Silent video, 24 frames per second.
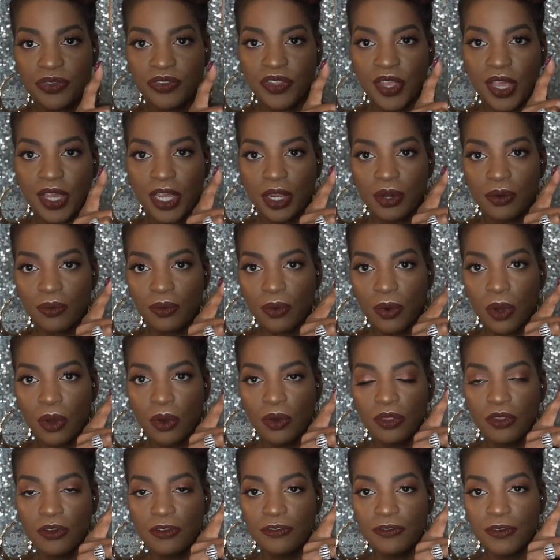second
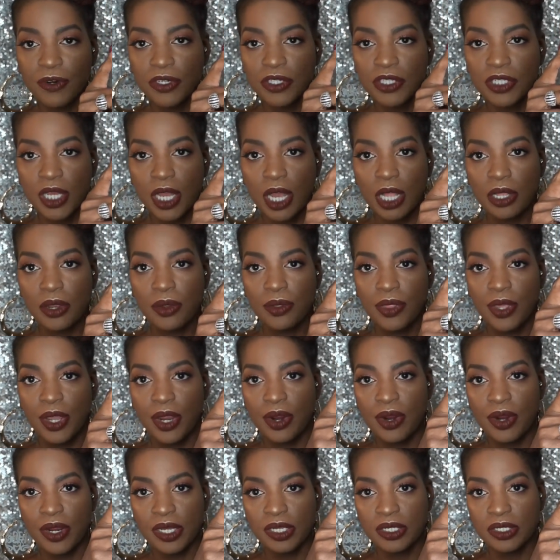row, the first color
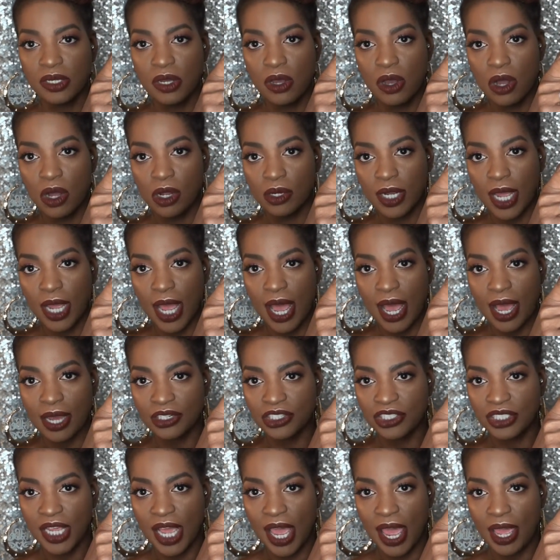there is called
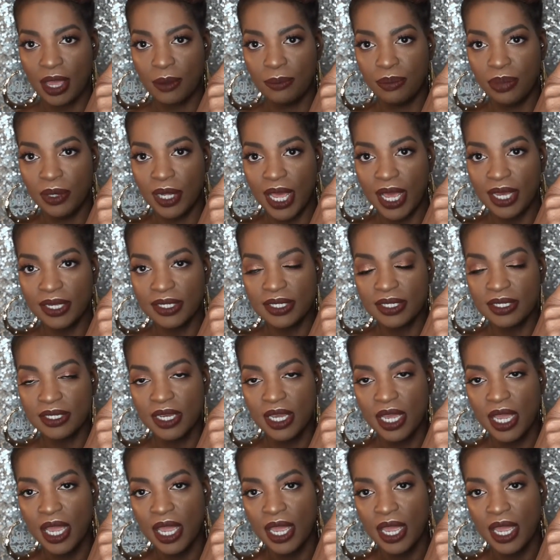#blessed.